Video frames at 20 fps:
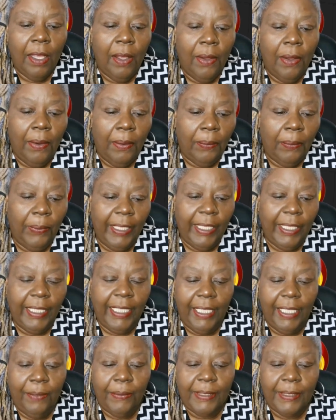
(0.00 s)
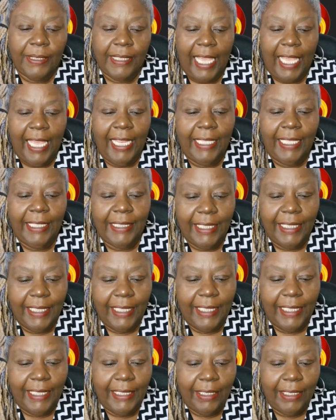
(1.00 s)
when he was
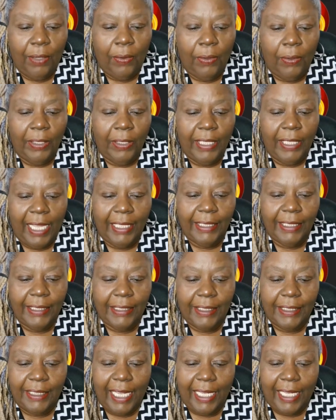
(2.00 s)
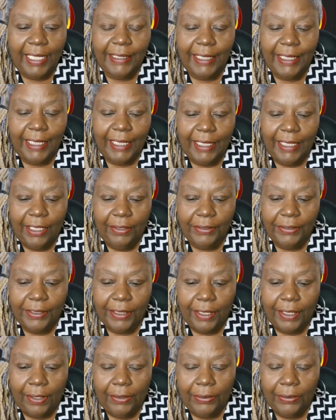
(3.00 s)
18 or 9 to 19
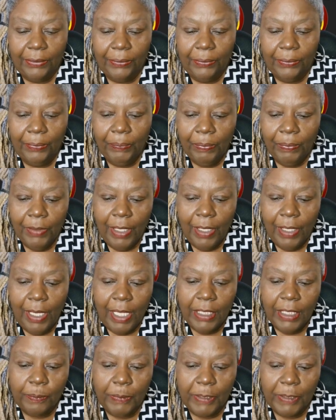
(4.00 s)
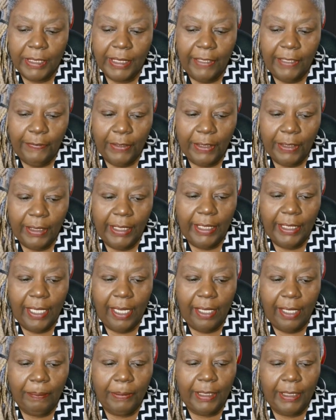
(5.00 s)
years old. Specifically,
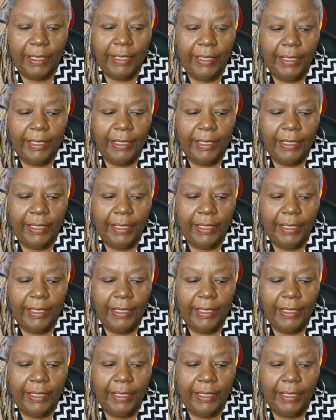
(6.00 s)
Youngblood